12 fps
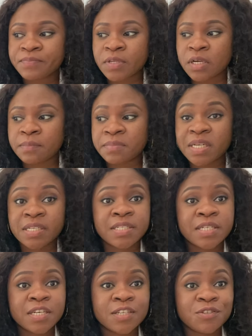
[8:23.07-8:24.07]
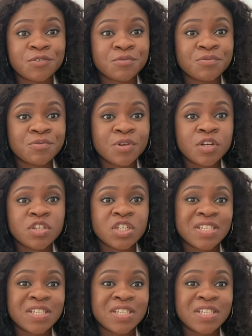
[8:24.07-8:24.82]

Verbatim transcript: um, destiny to to